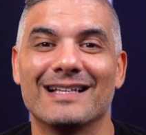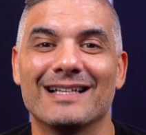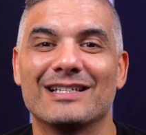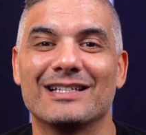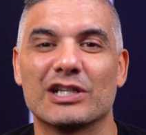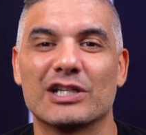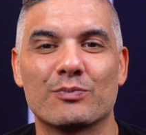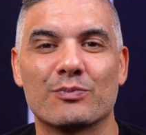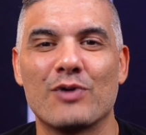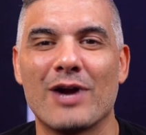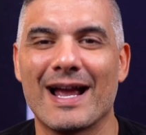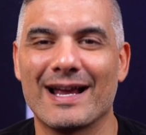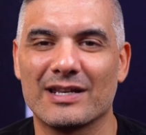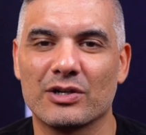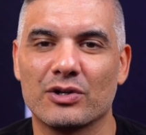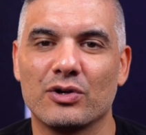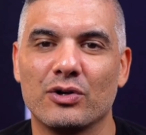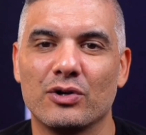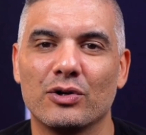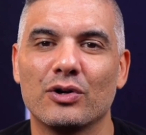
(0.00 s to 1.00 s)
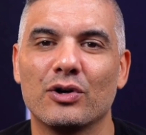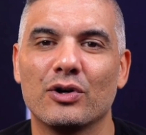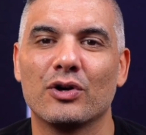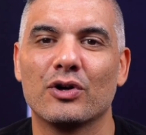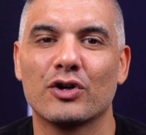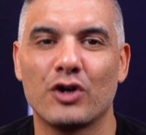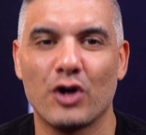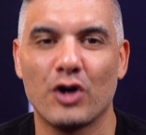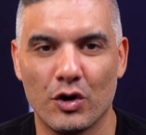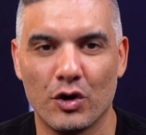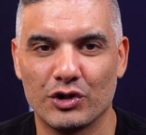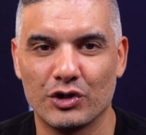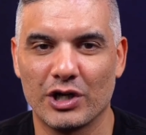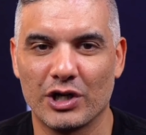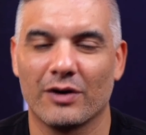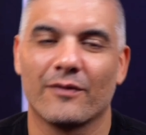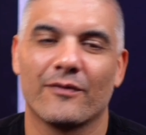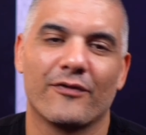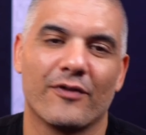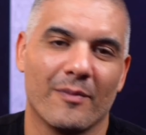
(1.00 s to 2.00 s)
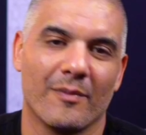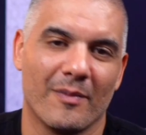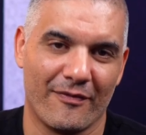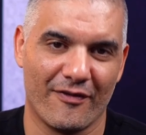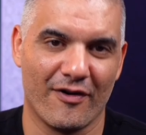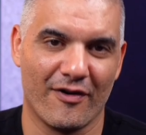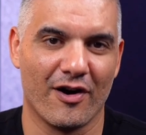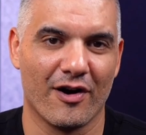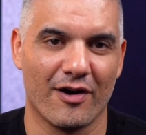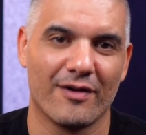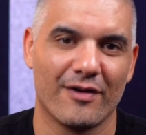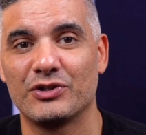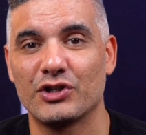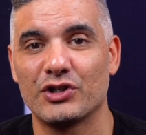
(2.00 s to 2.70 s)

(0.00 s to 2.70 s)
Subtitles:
just practical coaching from afar.